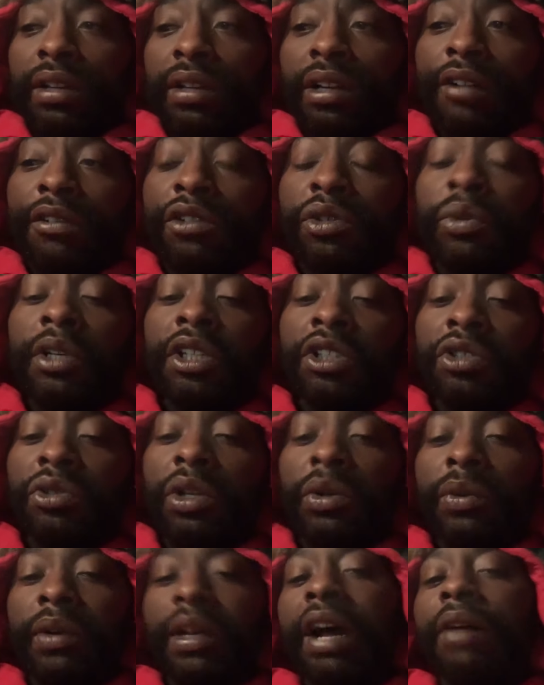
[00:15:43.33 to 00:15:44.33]
of
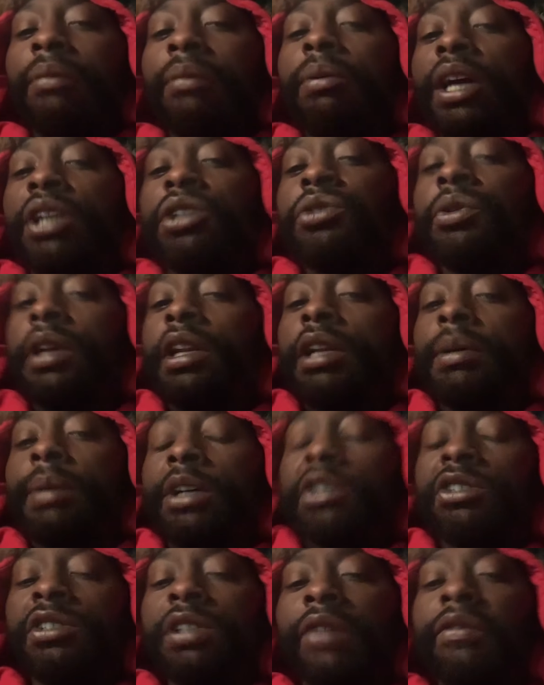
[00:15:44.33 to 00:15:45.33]
2021, I probably trained
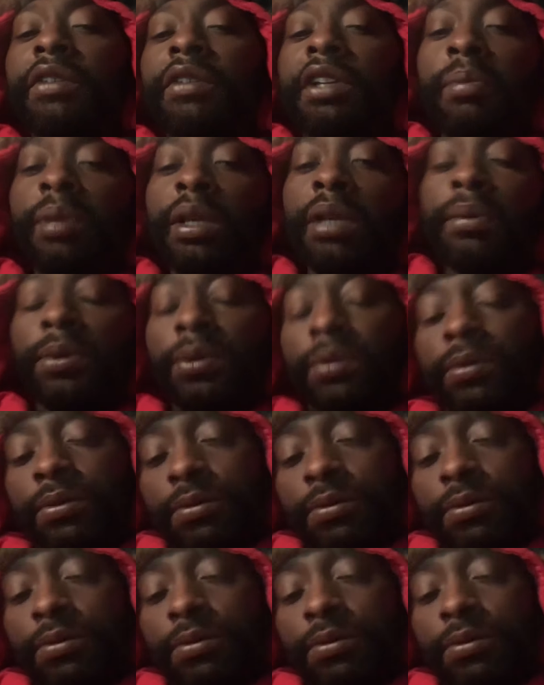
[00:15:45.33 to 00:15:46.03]
about 70 people.